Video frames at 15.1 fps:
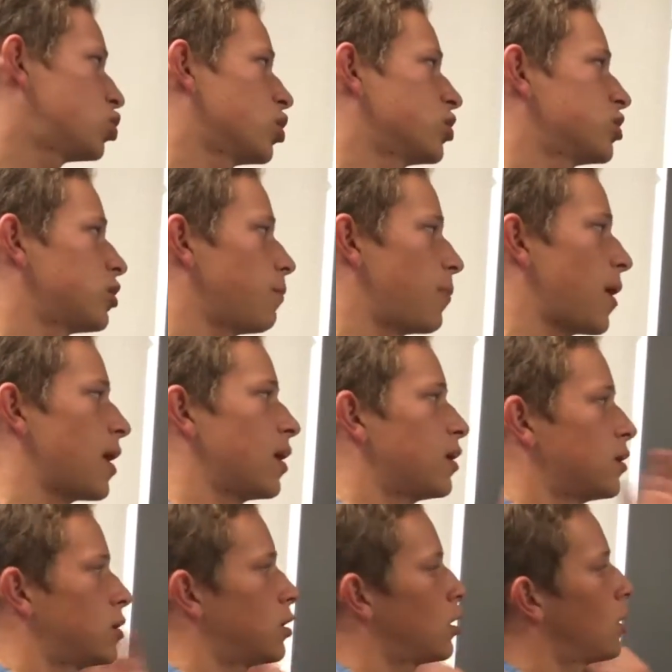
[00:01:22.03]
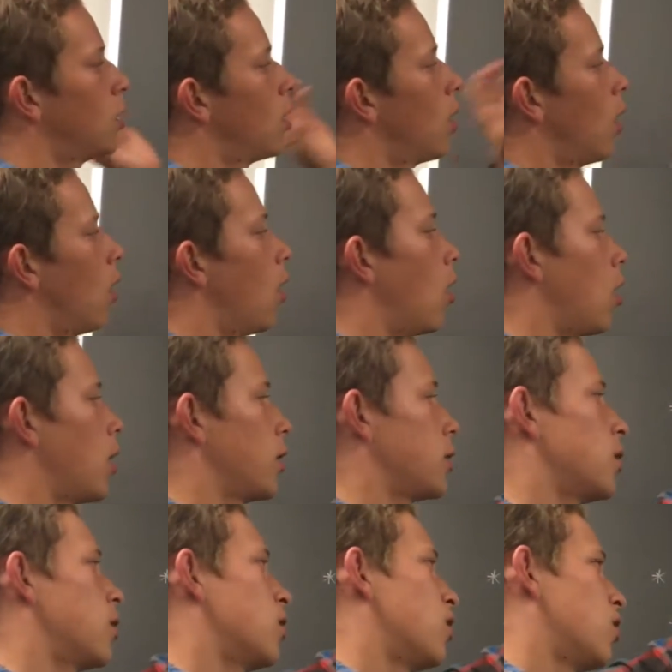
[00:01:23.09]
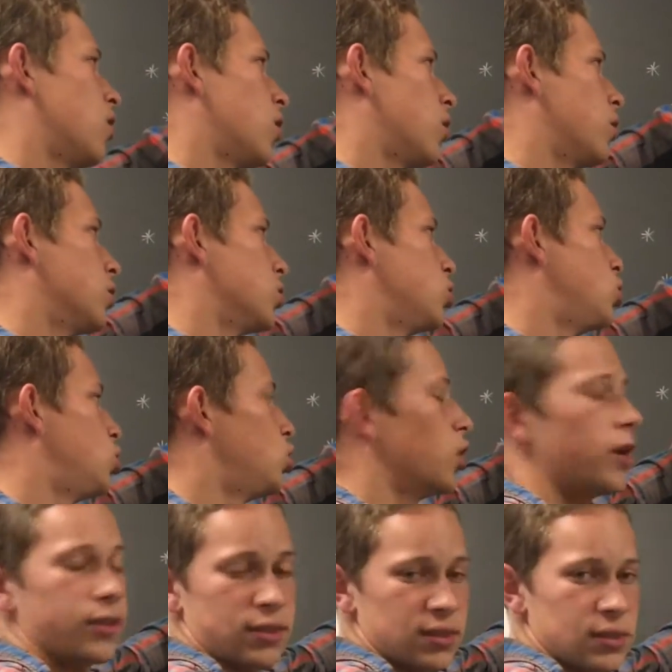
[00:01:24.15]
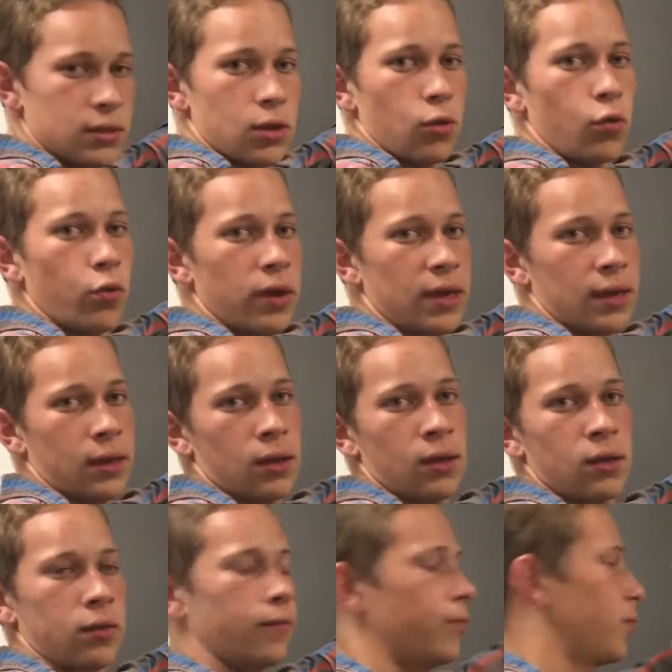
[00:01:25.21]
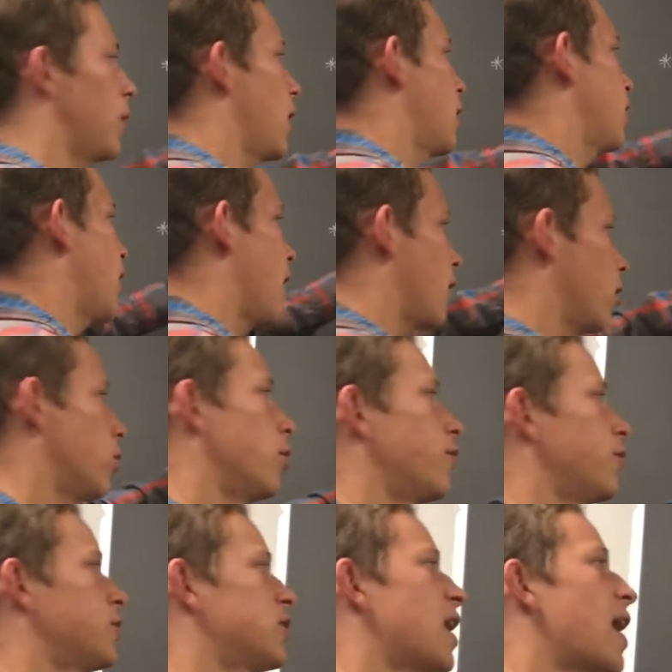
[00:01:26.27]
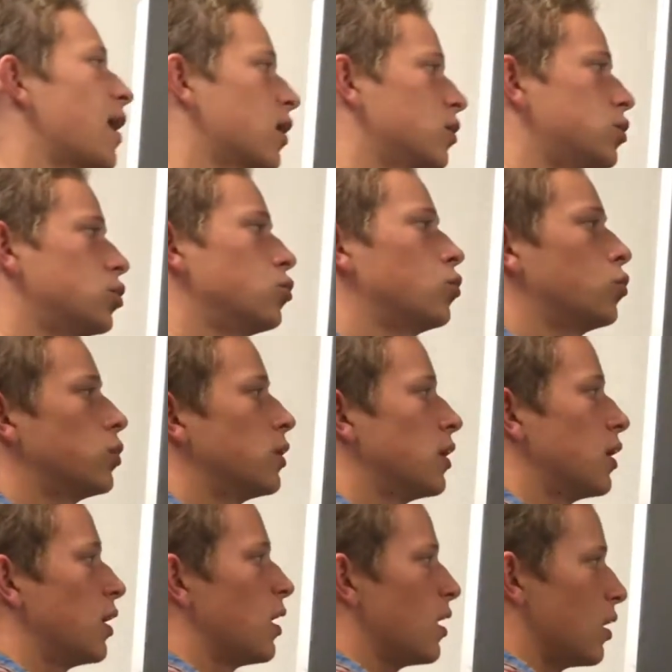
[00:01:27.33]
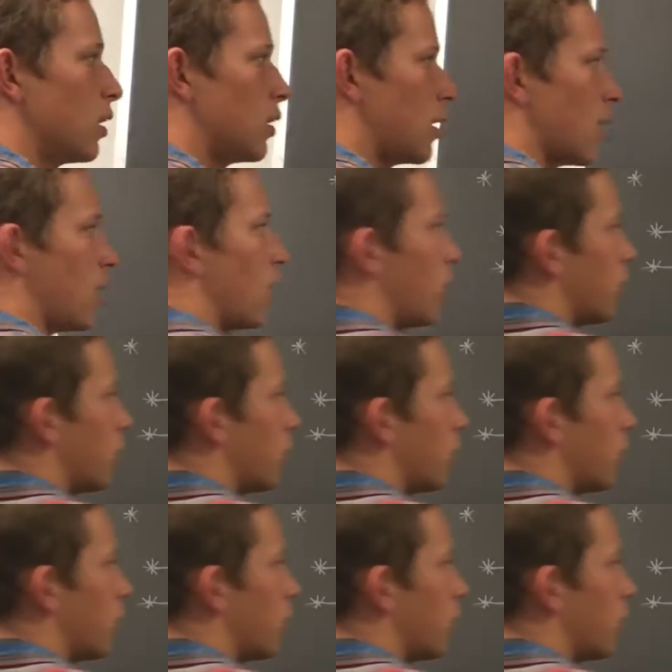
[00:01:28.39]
just depend on just the wing and the angle of attack to get